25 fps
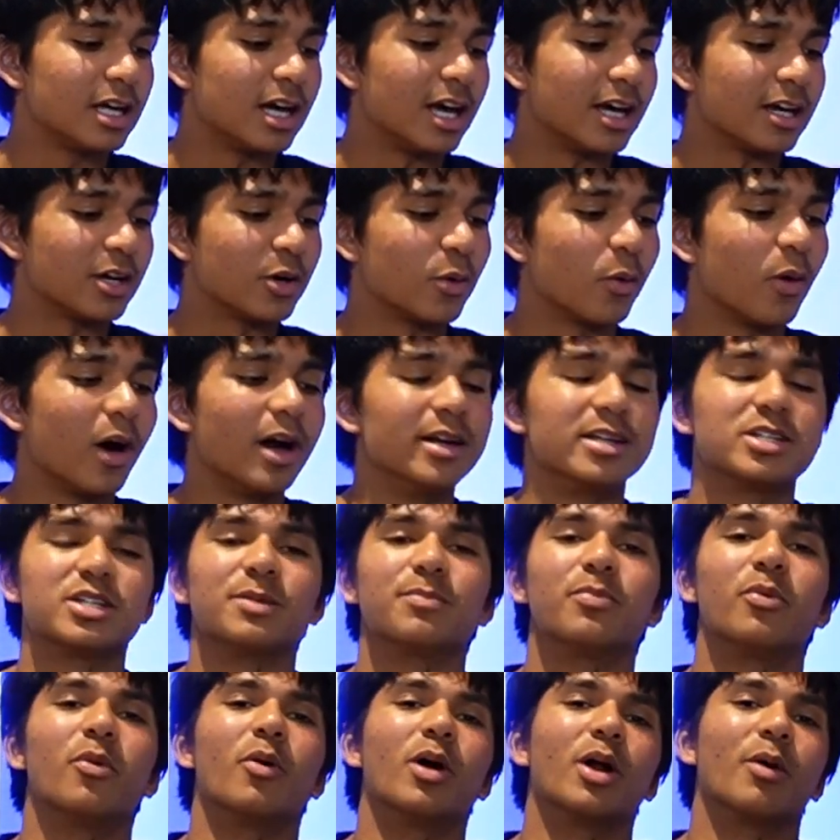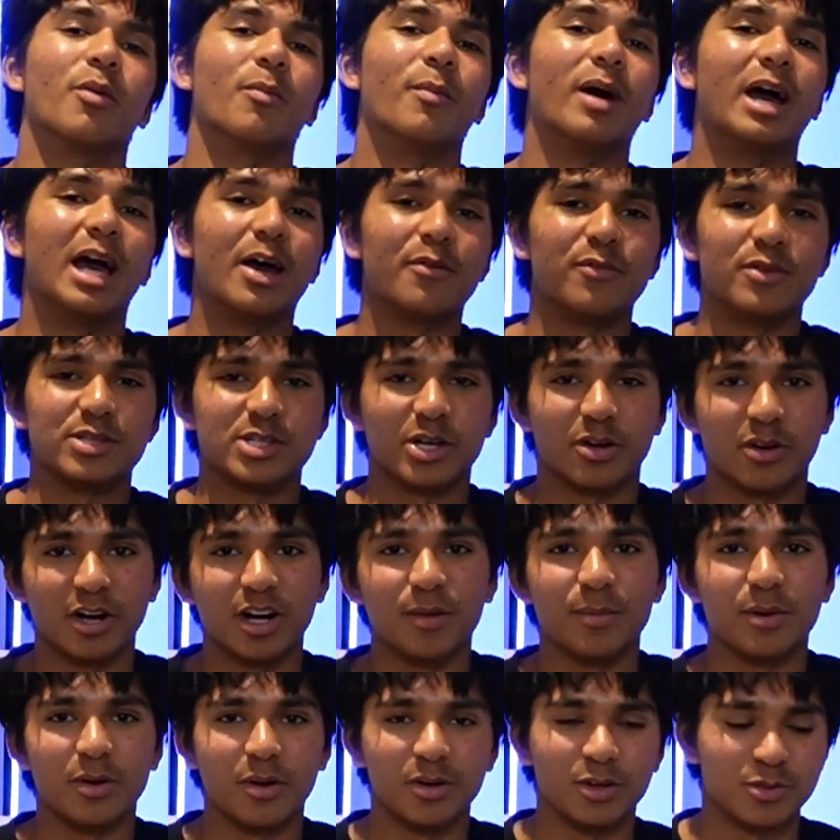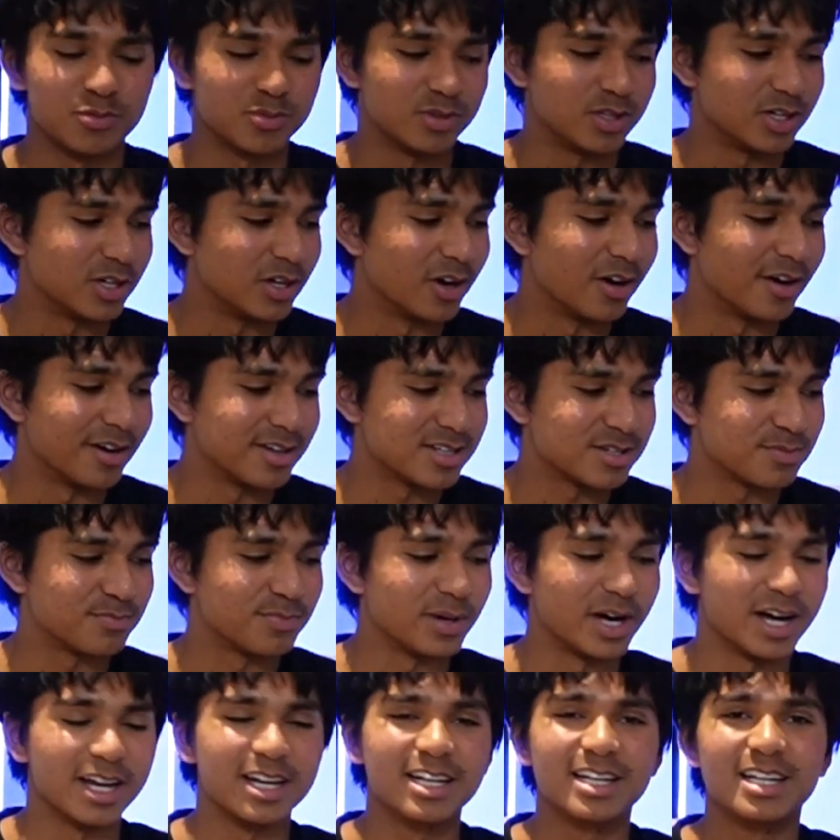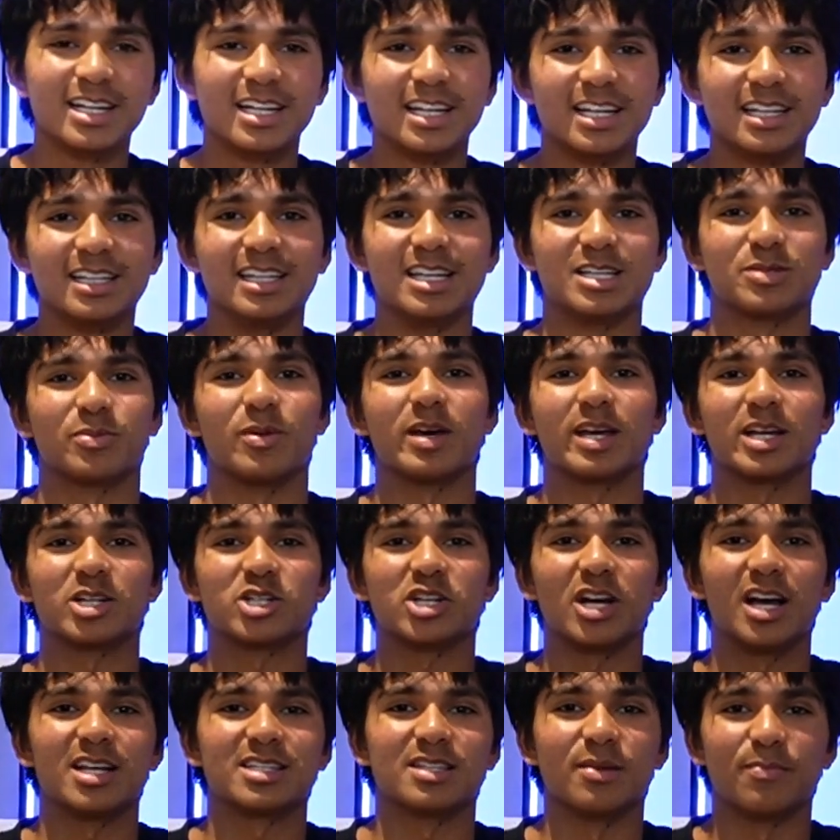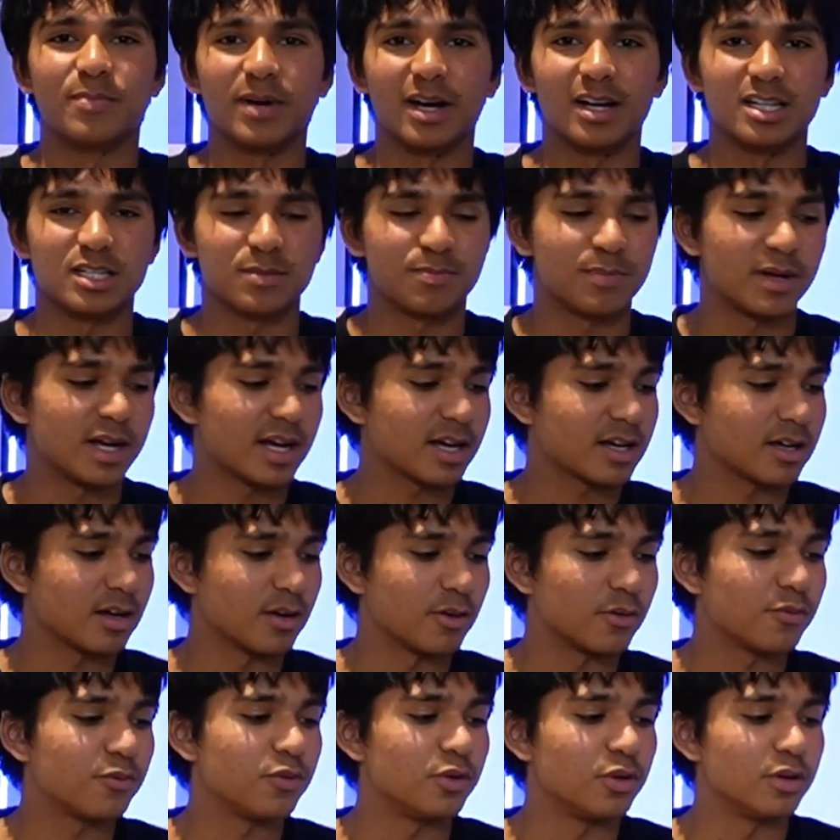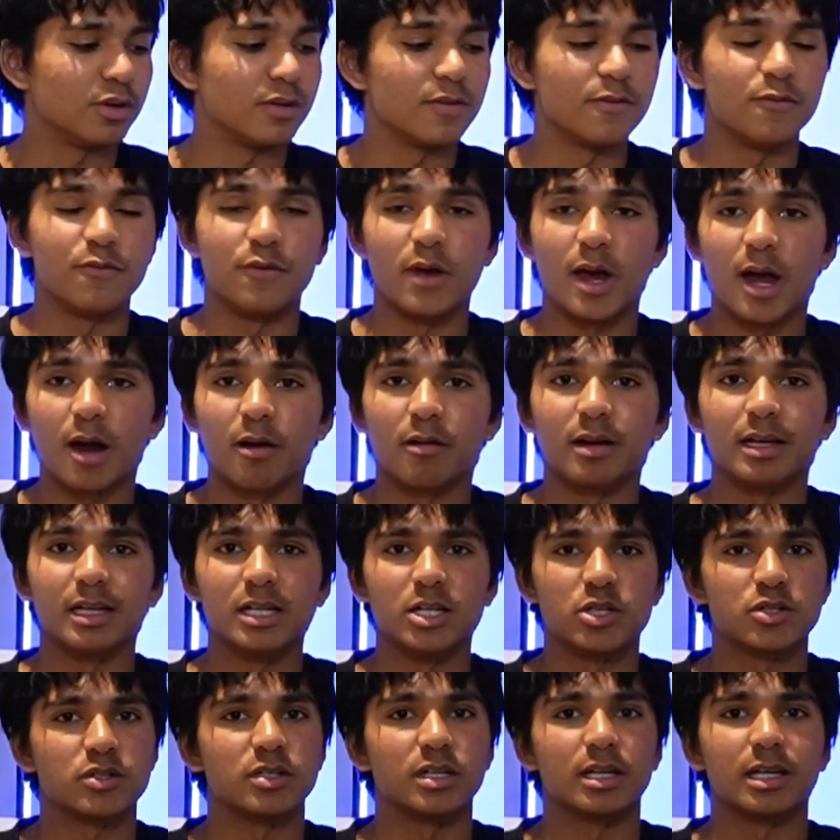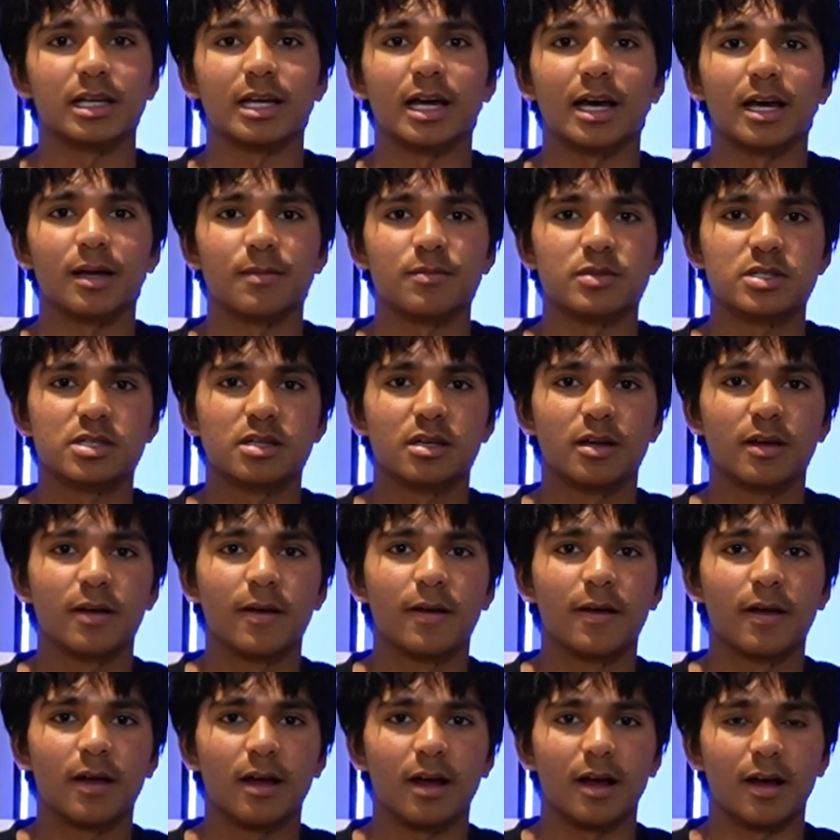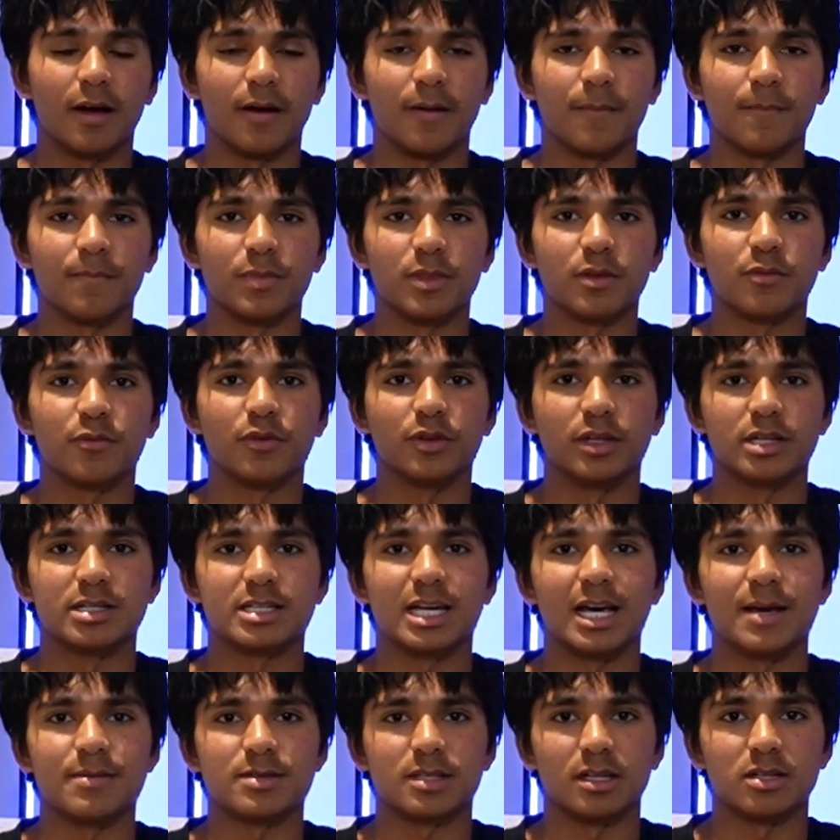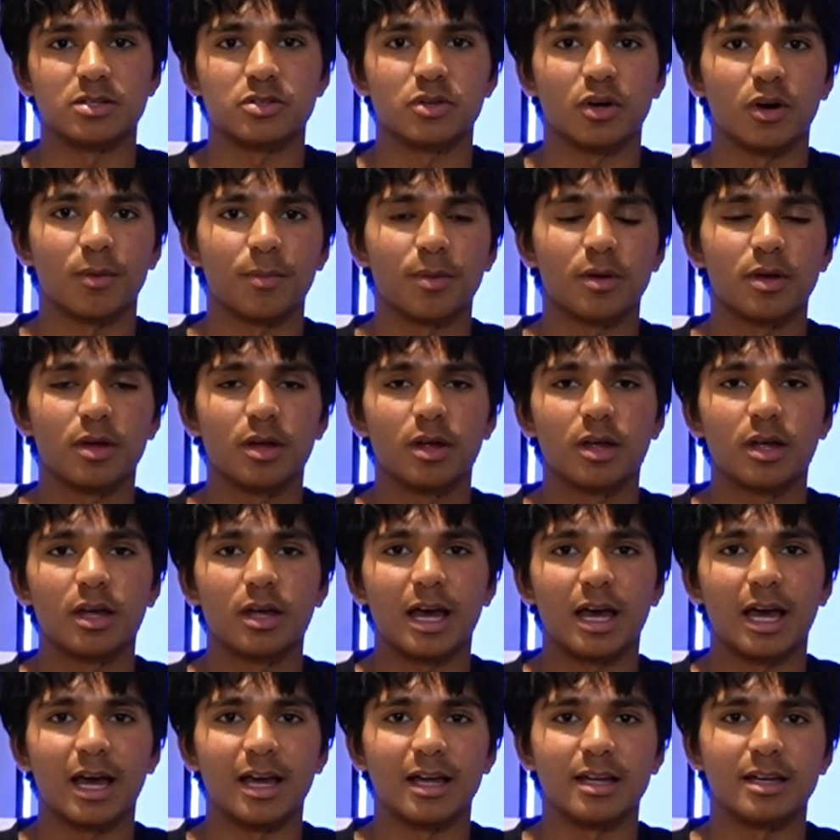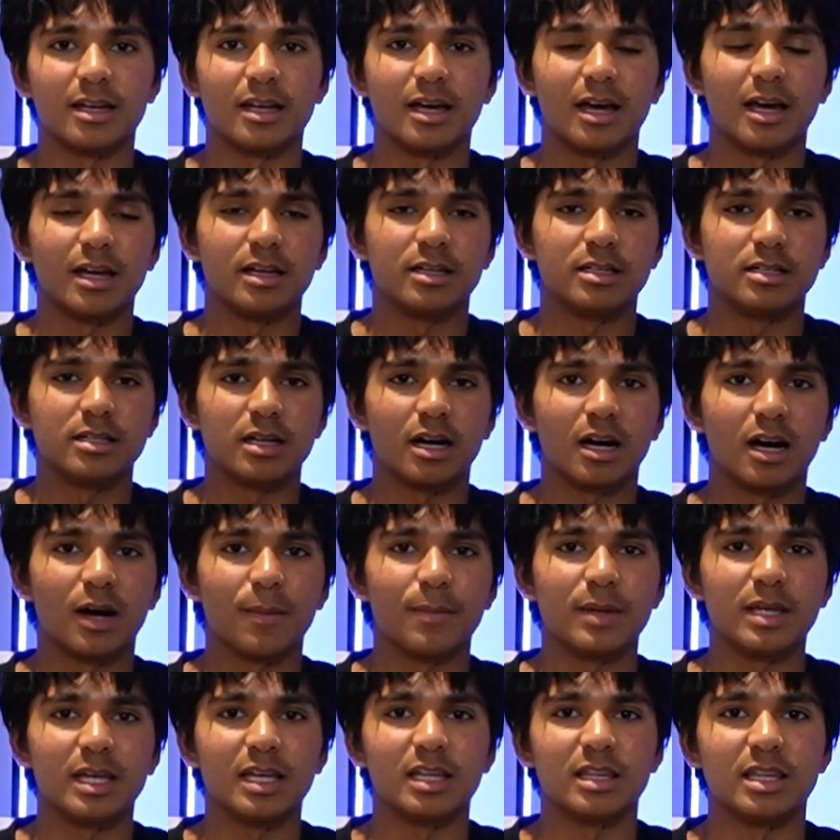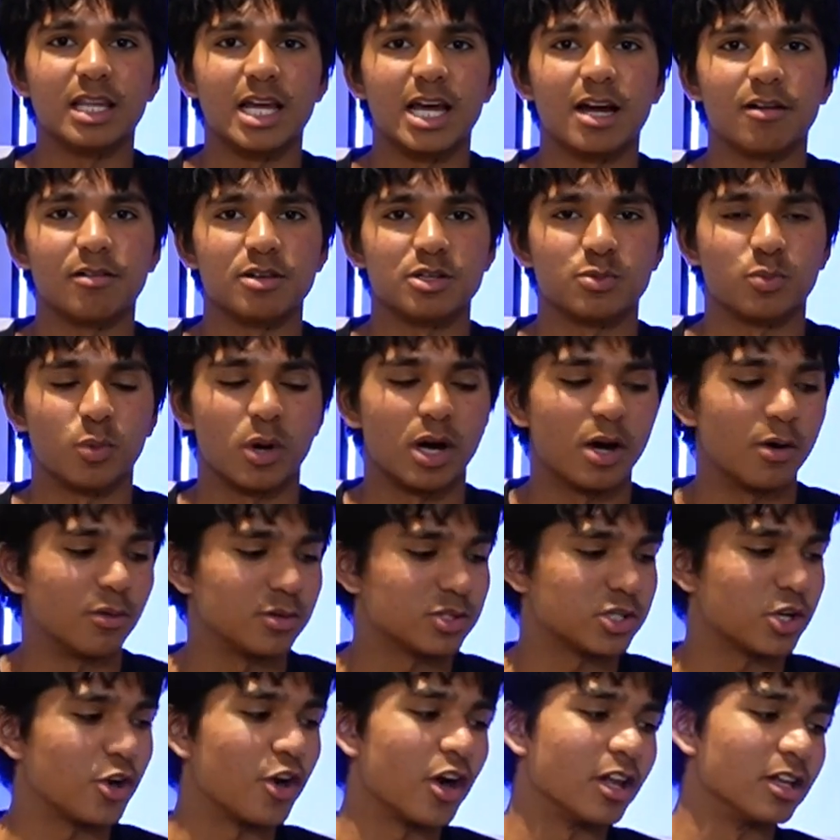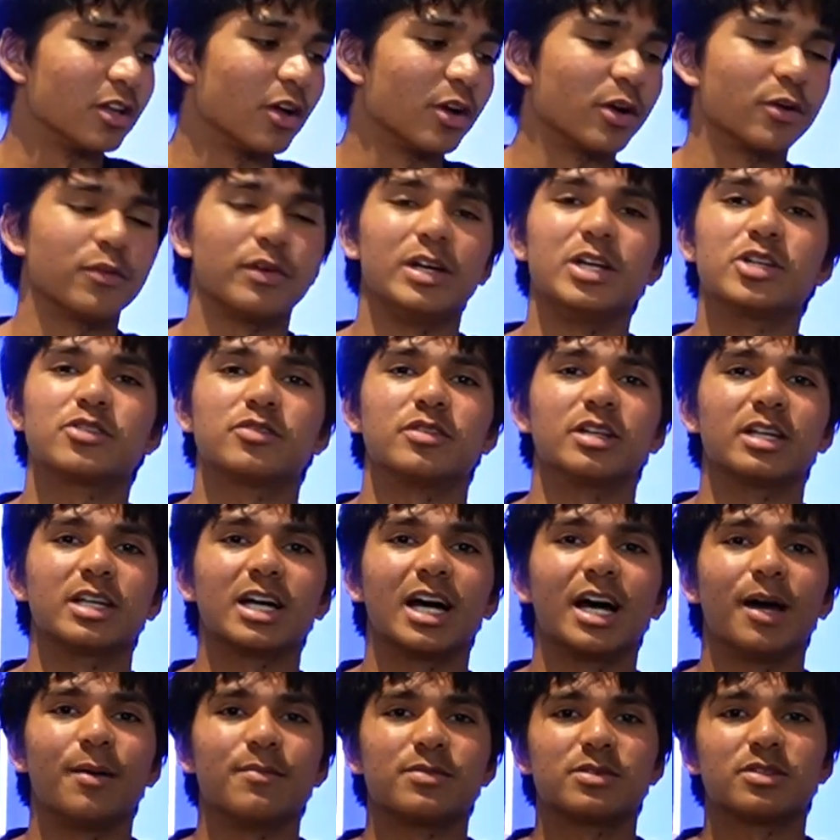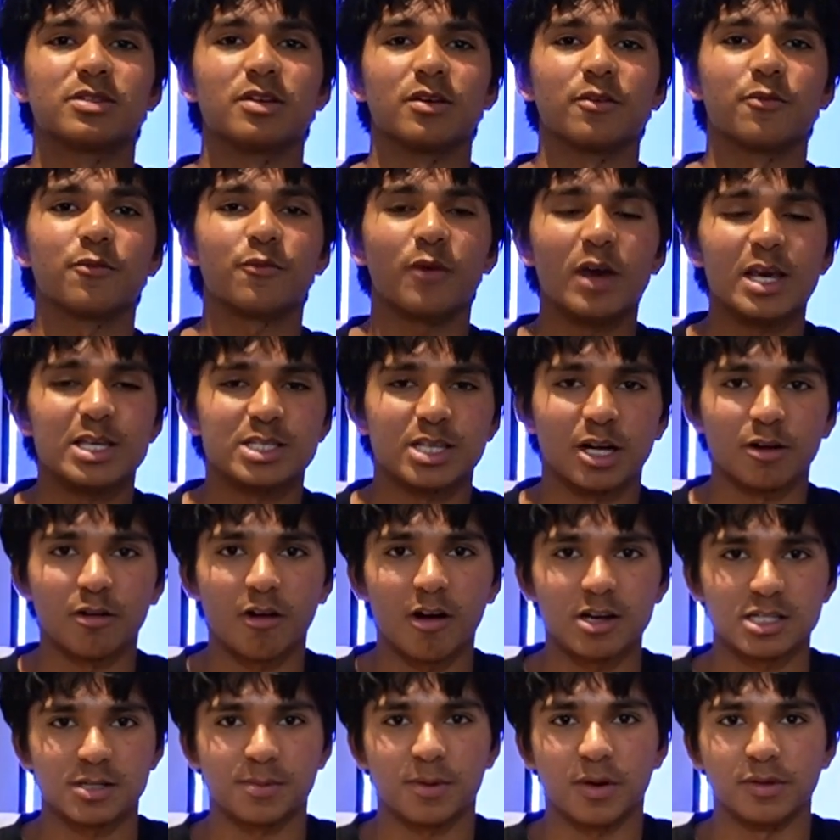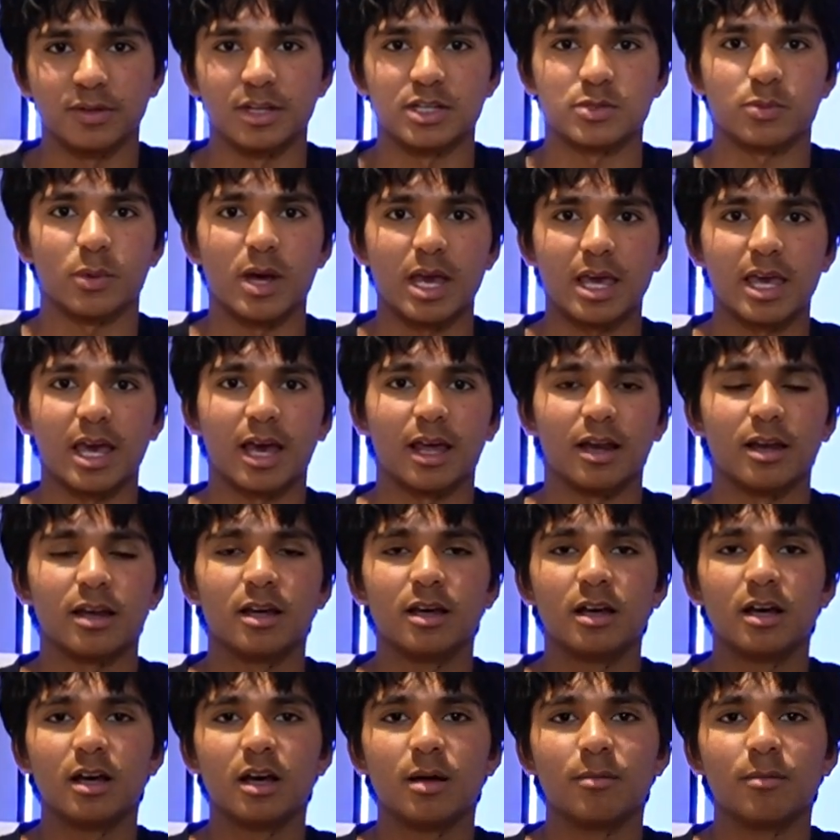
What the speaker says: And quite disappointed with my efforts, I've got to be honest with you guys. But this week, a chance to bounce back. A few very interesting games for the teams at the top, and a derby in there as well. So a lot of interesting games to feast our eyes upon this weekend.